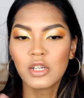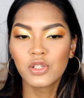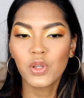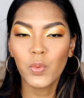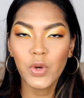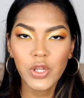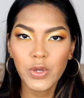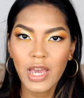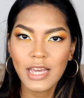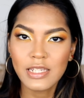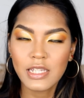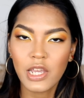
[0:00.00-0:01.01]
So what do you
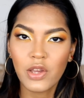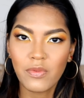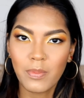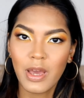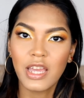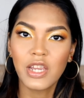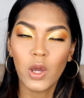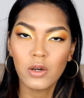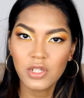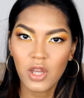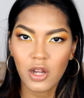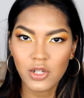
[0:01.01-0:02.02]
guys think of my
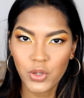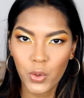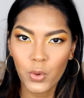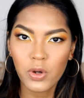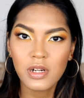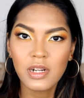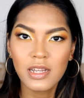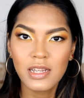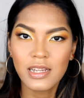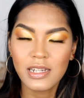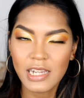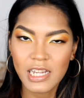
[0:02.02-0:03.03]
nose contour?
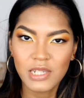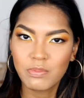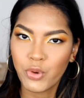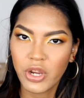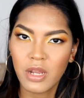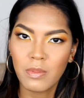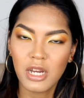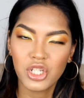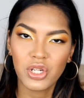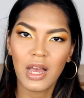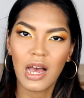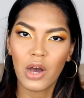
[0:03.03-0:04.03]
That's pretty
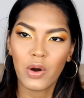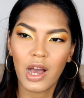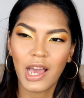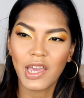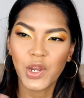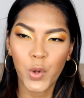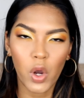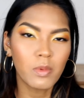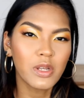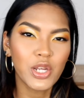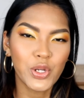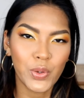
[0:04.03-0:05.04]
much how I
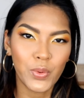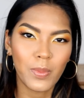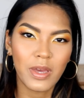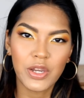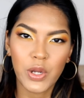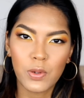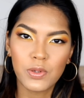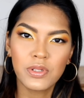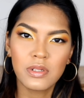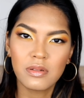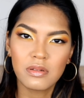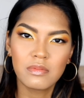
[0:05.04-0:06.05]
normally do my
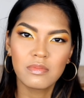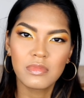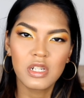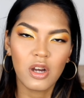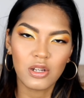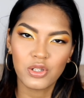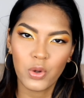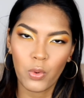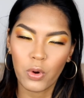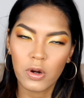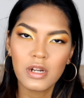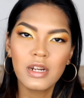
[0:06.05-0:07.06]
nose
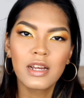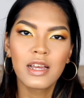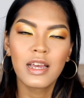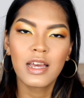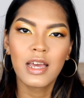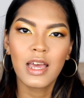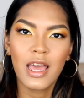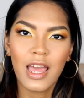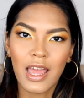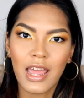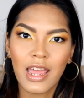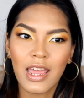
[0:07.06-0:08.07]
contour.
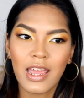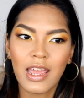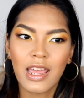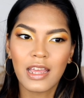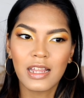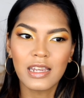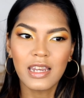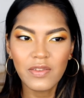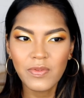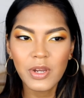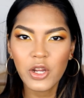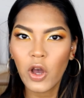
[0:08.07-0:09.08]
And
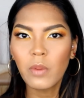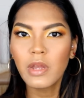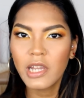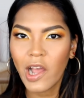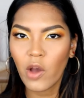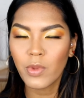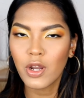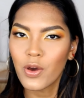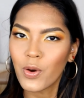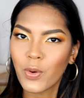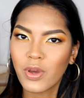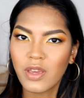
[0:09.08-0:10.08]
leave me the comment down
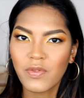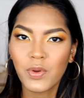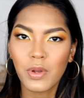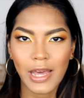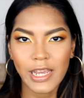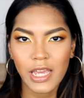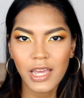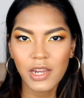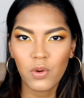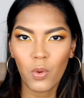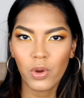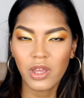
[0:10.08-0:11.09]
below if you like
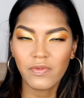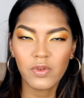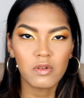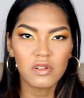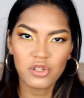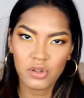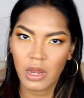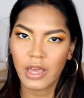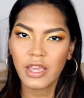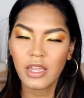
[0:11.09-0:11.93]
it, if you will try